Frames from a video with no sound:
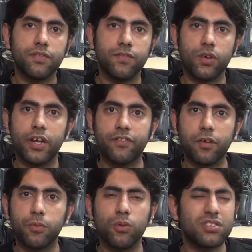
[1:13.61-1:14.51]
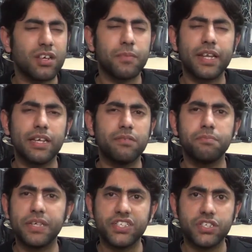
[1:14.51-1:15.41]
for Network Bulls. There are many
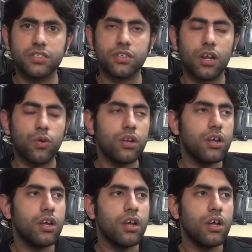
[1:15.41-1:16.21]
TGs around.